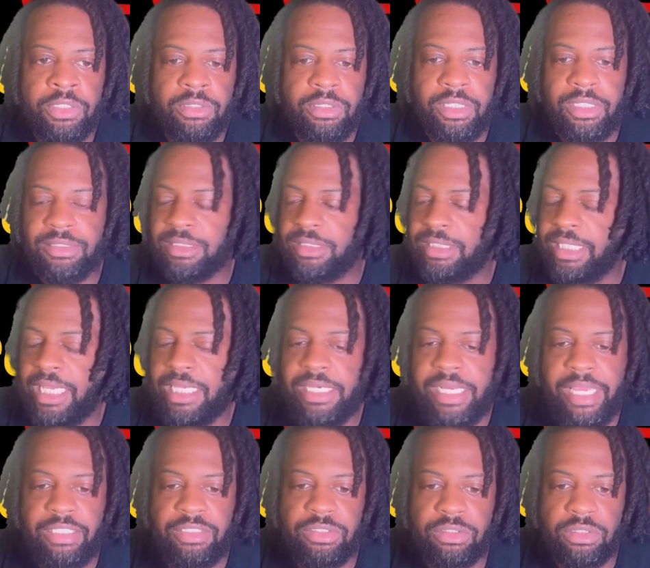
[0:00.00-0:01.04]
things of that
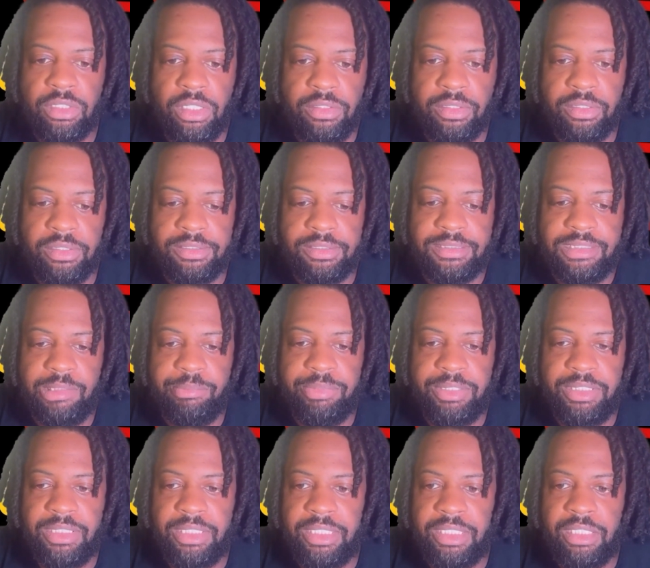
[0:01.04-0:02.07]
nature under the
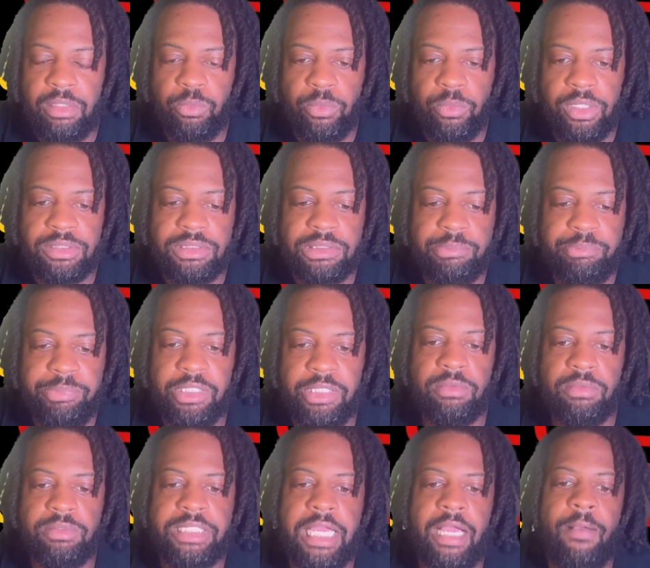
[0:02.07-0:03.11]
CPN once it's
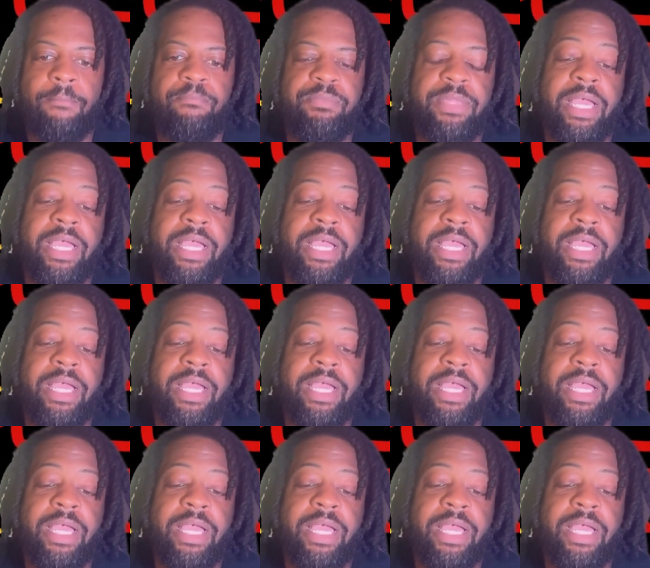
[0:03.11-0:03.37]
built out.